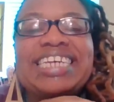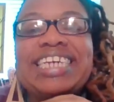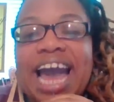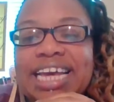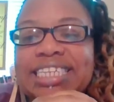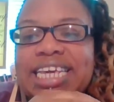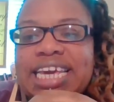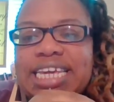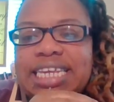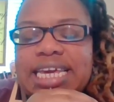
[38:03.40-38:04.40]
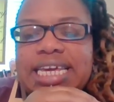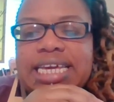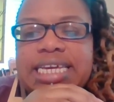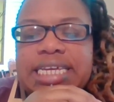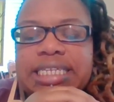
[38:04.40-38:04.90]
yes, it
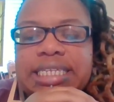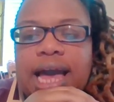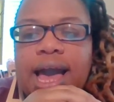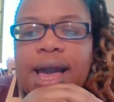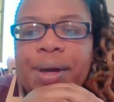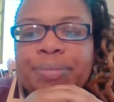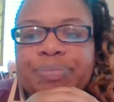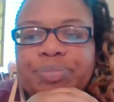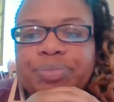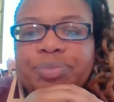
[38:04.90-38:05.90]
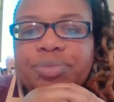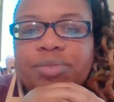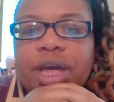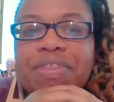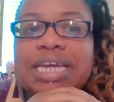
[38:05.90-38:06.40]
is the
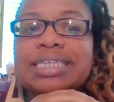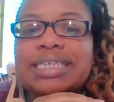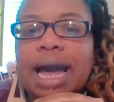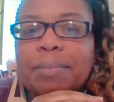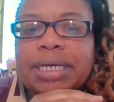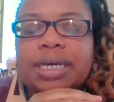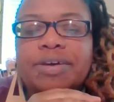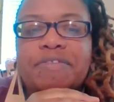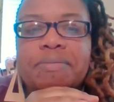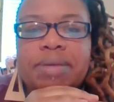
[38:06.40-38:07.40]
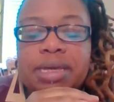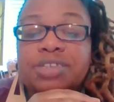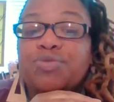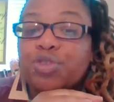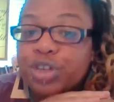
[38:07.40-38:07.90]
insomnia for me
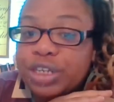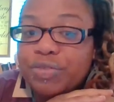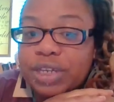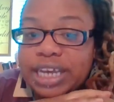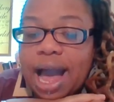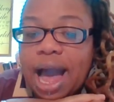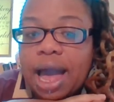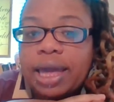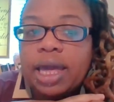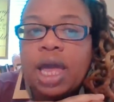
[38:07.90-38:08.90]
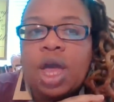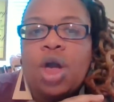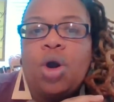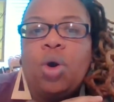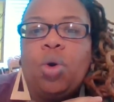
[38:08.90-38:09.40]
is really, really high.
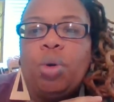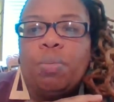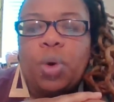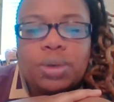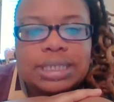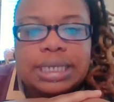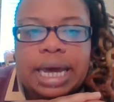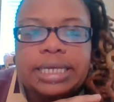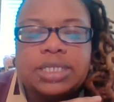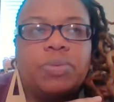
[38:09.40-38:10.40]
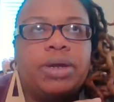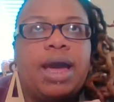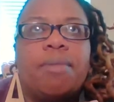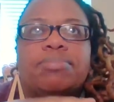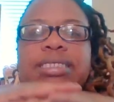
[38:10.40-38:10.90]
On most nights when
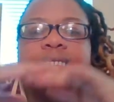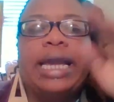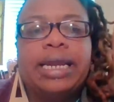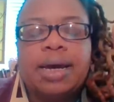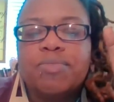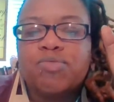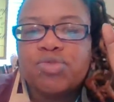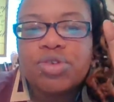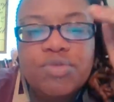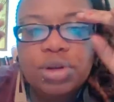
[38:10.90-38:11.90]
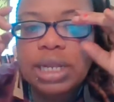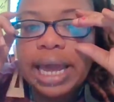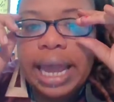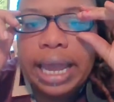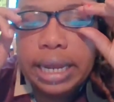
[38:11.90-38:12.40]
I'm staying up real
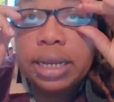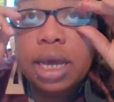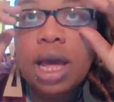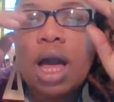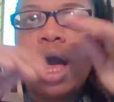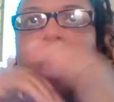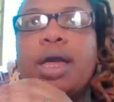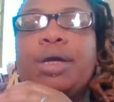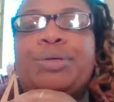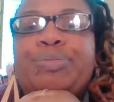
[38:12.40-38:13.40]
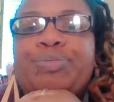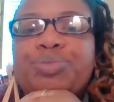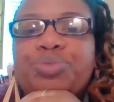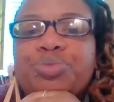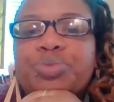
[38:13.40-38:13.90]
late, um